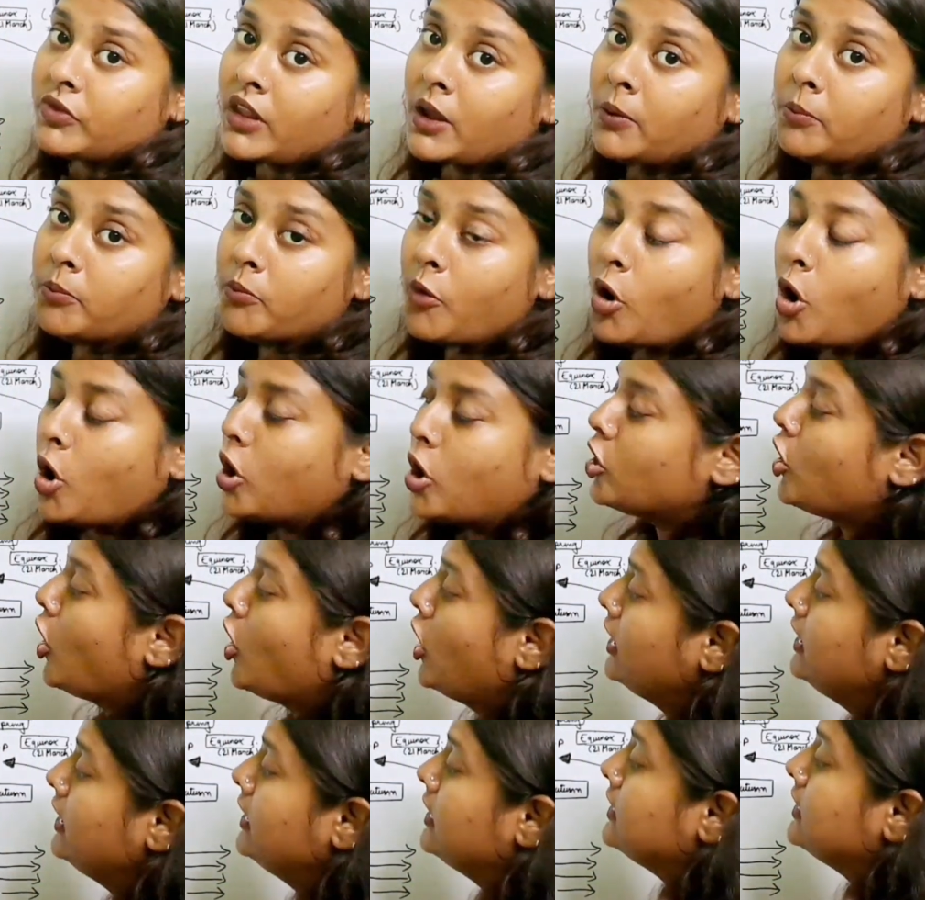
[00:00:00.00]
more
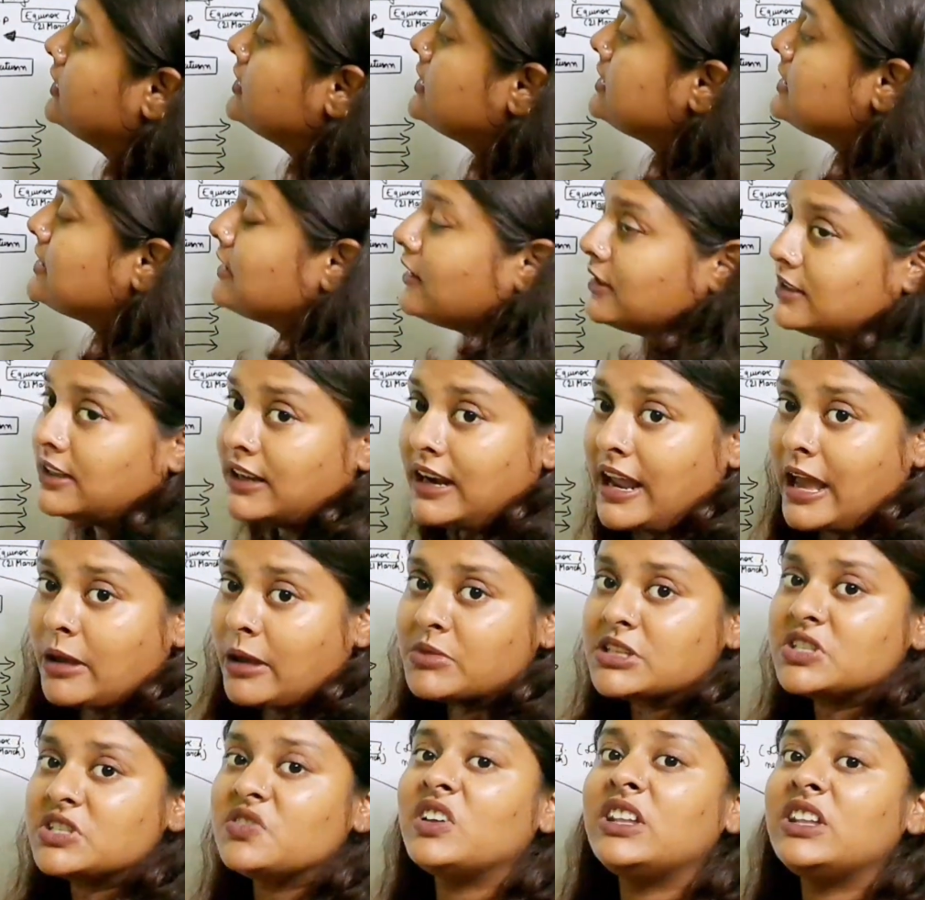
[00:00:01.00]
on southern
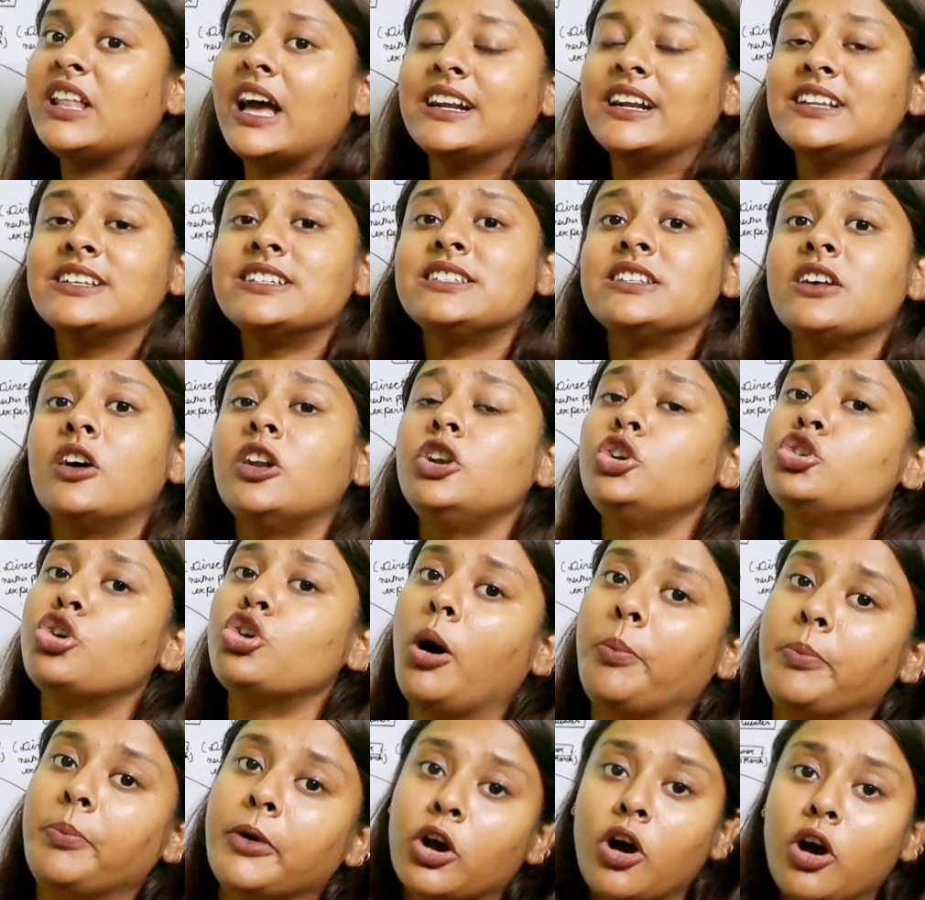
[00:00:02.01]
hemisphere, that is on
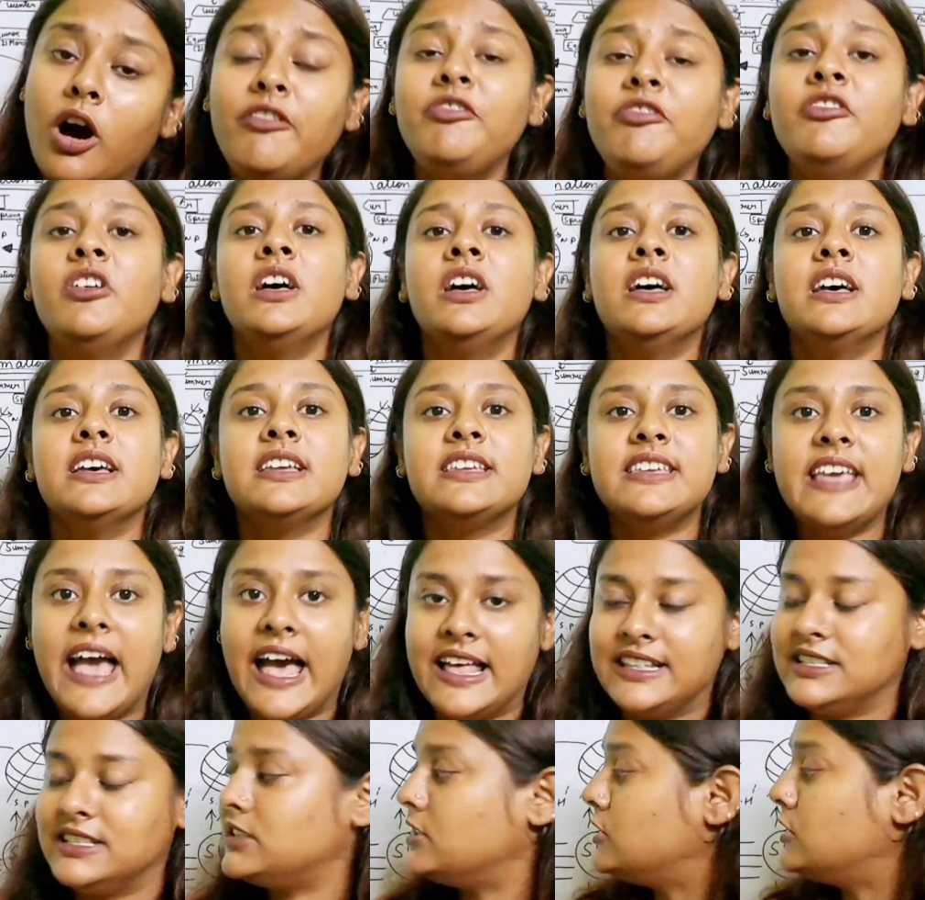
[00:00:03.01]
Tropic of
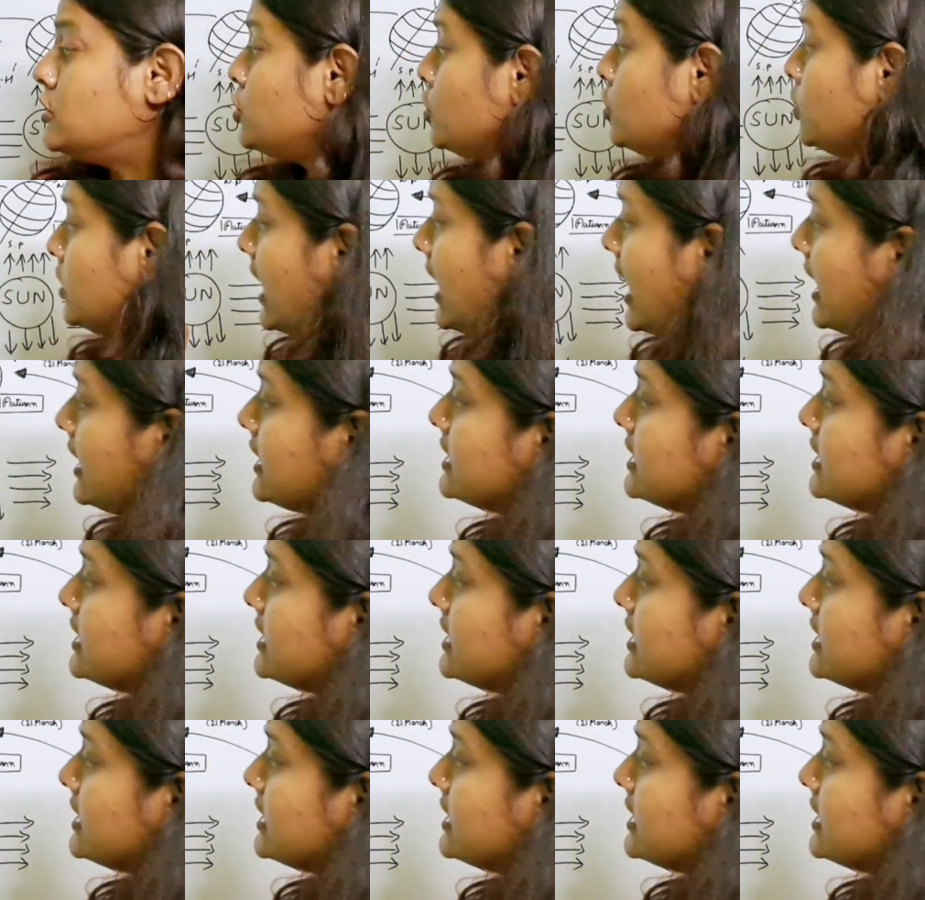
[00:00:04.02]
Cancer. So they are